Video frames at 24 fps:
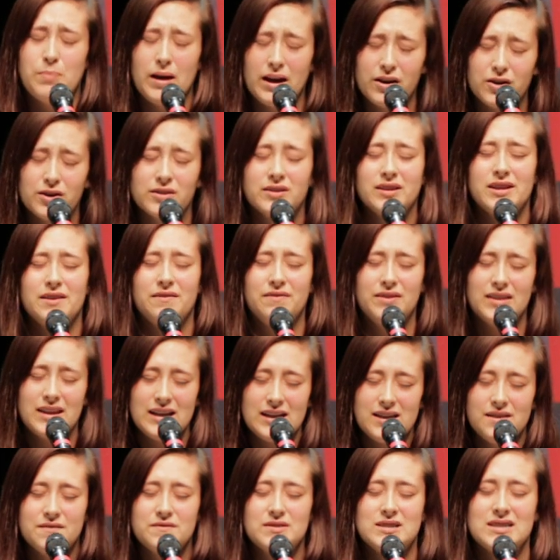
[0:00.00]
beggarly
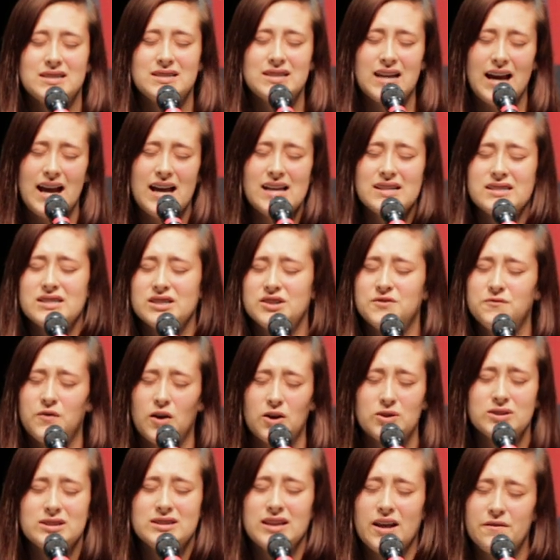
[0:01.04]
thieves disguised as
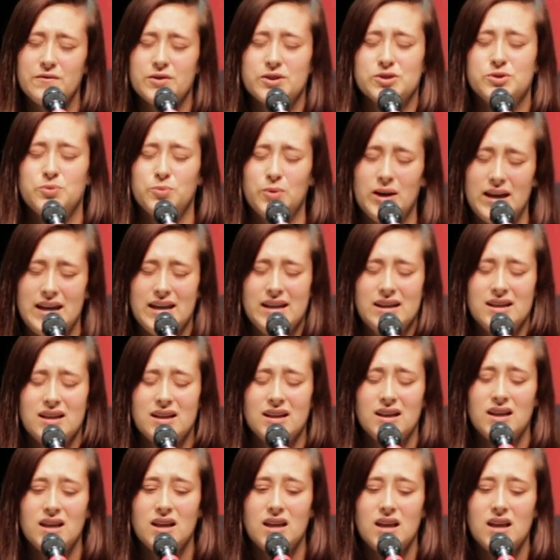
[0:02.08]
false lovers win,